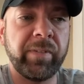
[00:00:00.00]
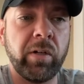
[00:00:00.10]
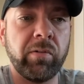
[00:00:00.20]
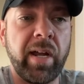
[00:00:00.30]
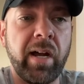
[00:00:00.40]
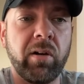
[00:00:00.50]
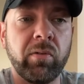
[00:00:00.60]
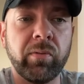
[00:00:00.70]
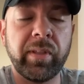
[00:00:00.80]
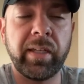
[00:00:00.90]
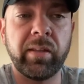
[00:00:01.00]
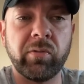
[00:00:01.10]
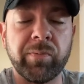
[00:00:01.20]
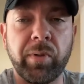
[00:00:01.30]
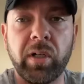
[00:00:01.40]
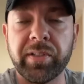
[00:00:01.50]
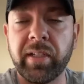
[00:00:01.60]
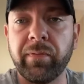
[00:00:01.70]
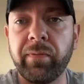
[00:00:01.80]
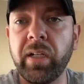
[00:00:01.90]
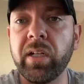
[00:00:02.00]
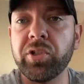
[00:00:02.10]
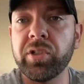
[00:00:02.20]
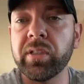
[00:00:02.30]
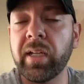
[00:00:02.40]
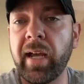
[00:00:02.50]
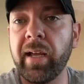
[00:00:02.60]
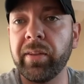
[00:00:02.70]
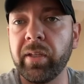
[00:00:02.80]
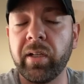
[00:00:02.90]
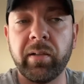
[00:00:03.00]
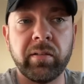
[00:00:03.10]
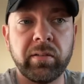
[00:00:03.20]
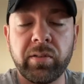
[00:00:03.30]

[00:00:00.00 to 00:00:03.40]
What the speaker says: you know, now those balls get finished at the